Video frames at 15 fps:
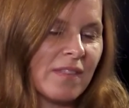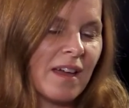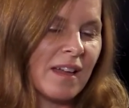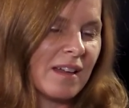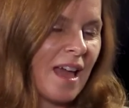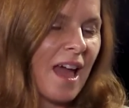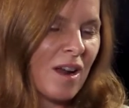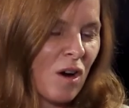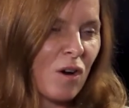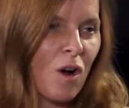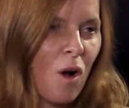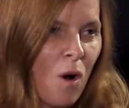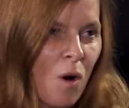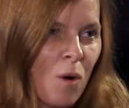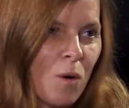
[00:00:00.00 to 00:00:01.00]
at our
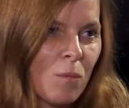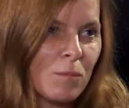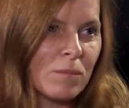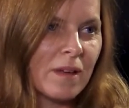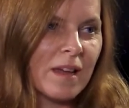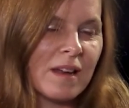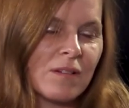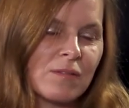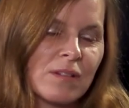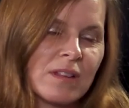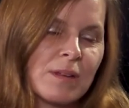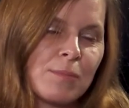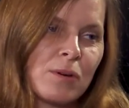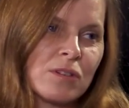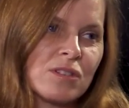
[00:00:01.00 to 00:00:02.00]
home at a
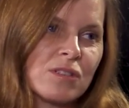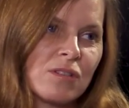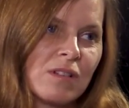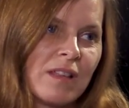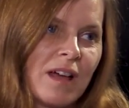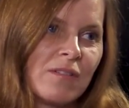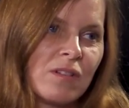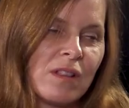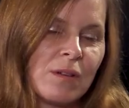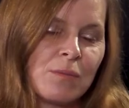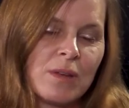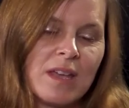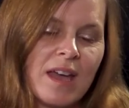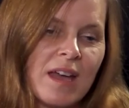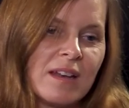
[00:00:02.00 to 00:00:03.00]
really personal level, and
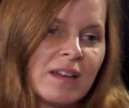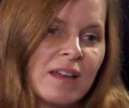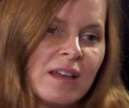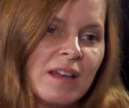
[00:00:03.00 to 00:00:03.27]
we get